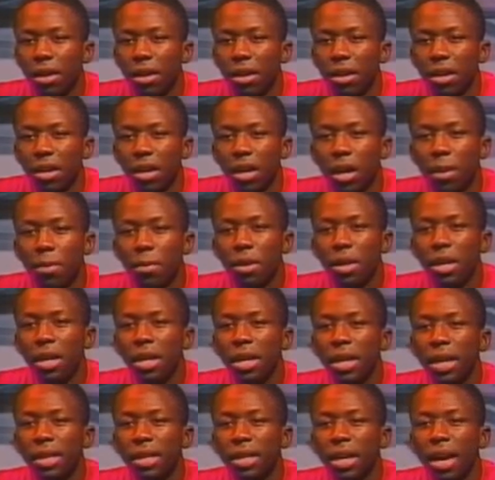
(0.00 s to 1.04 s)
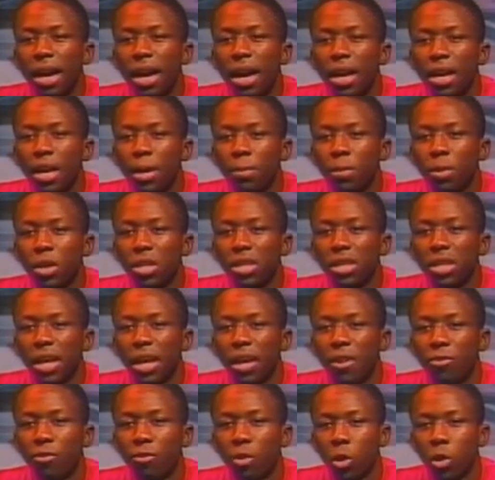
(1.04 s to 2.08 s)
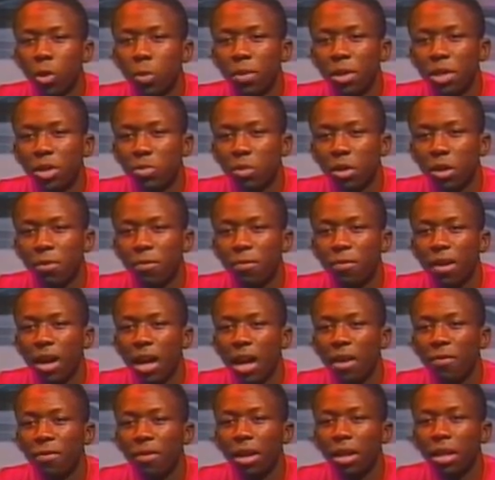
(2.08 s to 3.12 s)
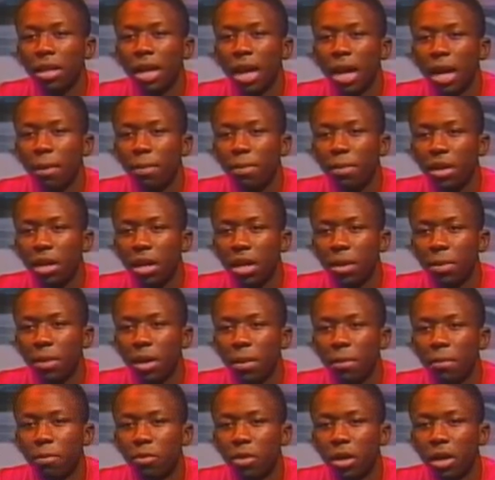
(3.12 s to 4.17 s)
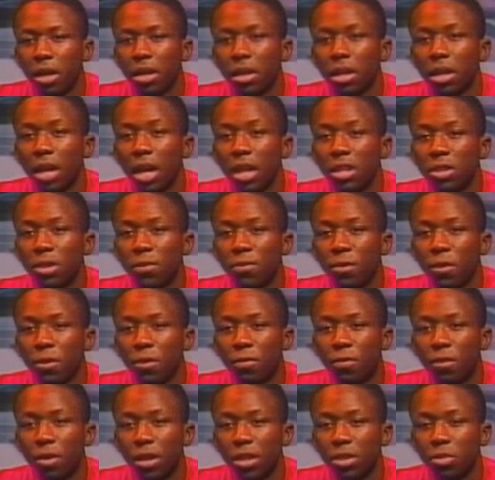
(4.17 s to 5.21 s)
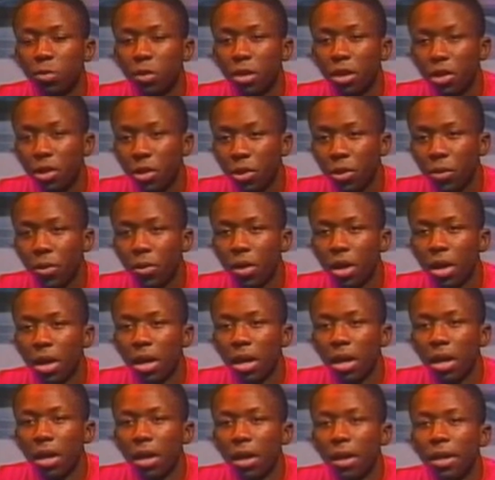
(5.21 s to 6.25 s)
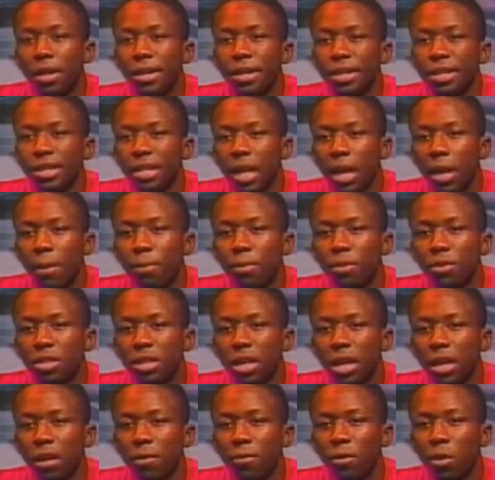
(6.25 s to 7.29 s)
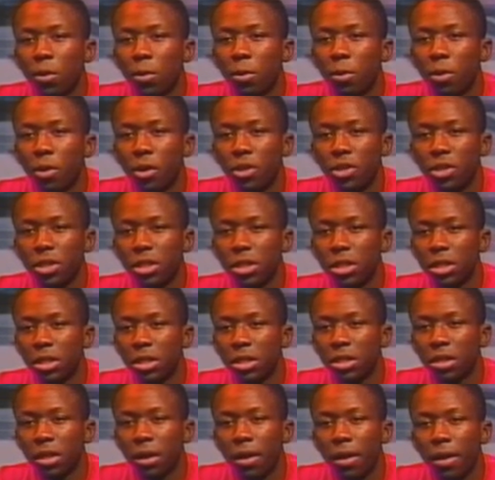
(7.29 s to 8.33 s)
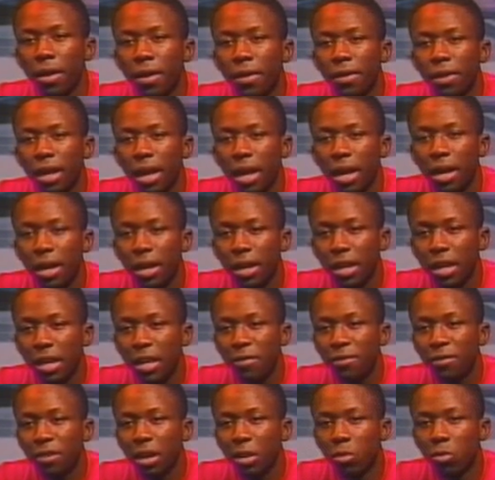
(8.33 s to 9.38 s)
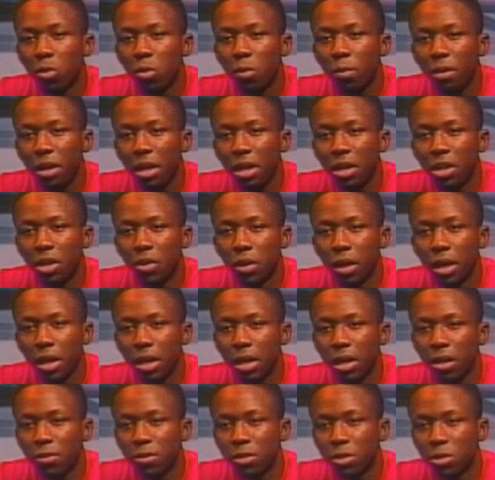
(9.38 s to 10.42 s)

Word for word: Come eat at the IHOP on Tech Road between 5 and 9 p.m. and bring lots of your friends with you. Yeah. 10% of your purchases that evening will be donated